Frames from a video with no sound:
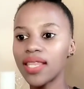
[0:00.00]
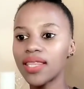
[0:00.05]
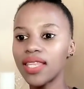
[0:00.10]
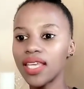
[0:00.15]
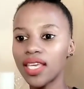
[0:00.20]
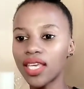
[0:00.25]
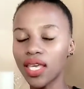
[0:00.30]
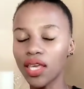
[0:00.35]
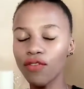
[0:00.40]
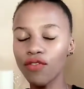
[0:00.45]

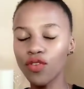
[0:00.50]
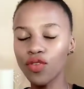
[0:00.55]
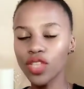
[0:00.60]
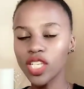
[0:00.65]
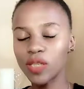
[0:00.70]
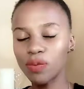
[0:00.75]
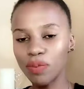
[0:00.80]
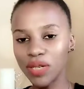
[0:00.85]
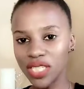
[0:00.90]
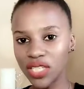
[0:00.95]
they give you
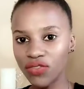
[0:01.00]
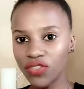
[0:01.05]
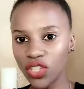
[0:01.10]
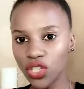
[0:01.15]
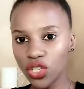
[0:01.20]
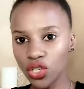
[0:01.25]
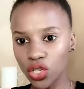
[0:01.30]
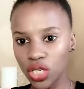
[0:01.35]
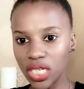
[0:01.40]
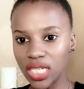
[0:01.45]
the
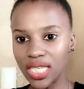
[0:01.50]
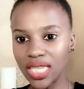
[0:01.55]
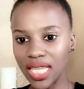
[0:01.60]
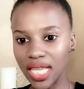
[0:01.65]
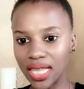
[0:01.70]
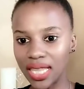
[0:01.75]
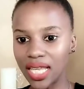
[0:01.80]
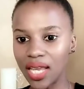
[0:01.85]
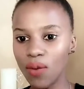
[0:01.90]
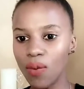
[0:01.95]
specific unit
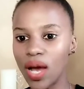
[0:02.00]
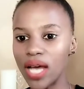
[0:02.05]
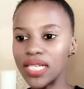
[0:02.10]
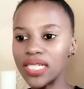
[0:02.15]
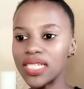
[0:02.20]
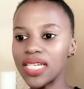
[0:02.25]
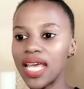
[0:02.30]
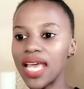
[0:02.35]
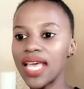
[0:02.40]
that they want,